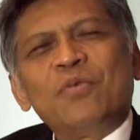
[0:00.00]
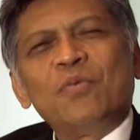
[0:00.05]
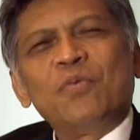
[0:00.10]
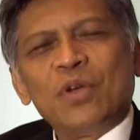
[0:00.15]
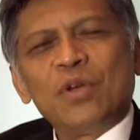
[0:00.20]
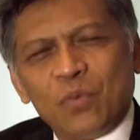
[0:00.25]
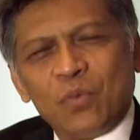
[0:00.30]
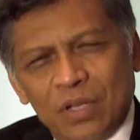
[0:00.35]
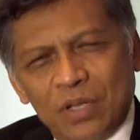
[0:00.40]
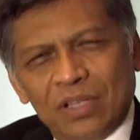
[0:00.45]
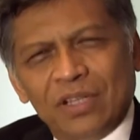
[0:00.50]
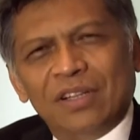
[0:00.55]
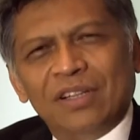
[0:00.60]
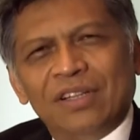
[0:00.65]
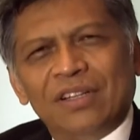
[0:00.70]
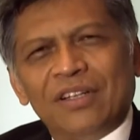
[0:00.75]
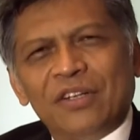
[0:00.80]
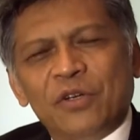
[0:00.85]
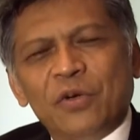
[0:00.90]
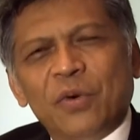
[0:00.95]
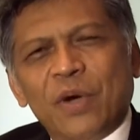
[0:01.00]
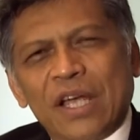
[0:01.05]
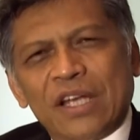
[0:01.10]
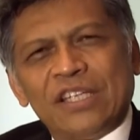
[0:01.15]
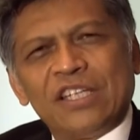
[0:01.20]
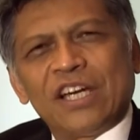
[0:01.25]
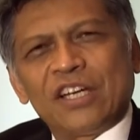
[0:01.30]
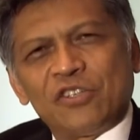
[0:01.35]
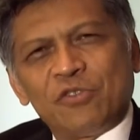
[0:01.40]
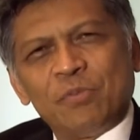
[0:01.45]
We will do
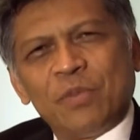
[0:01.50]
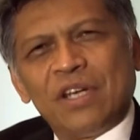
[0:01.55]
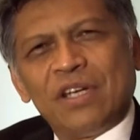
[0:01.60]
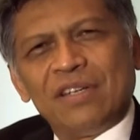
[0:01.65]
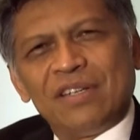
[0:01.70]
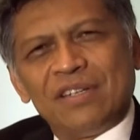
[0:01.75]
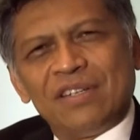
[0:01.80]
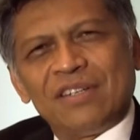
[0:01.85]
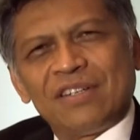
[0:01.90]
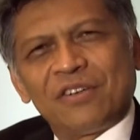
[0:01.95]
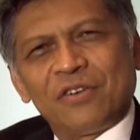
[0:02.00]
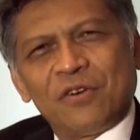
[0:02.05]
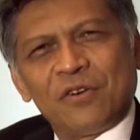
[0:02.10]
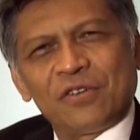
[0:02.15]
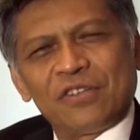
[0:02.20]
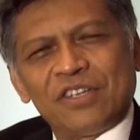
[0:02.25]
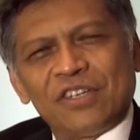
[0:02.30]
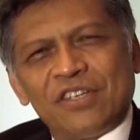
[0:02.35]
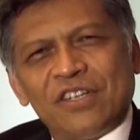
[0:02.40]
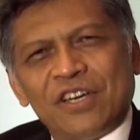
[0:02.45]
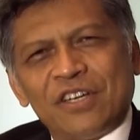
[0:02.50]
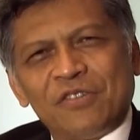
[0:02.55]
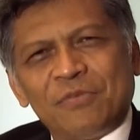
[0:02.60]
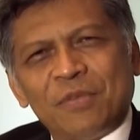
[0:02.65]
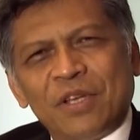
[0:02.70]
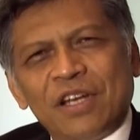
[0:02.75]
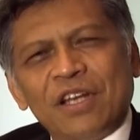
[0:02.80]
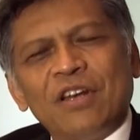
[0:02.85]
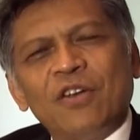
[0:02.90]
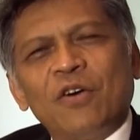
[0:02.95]
adjustments, course
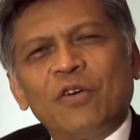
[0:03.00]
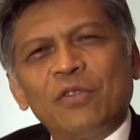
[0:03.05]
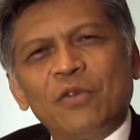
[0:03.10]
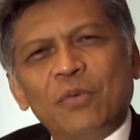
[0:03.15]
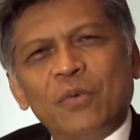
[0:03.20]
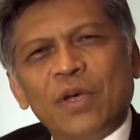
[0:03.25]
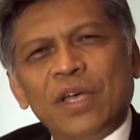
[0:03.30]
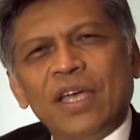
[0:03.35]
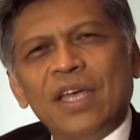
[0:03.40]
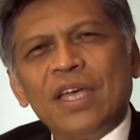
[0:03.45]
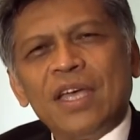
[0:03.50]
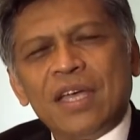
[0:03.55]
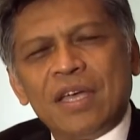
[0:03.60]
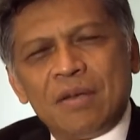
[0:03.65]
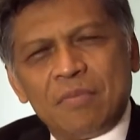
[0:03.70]
adjustment along the way,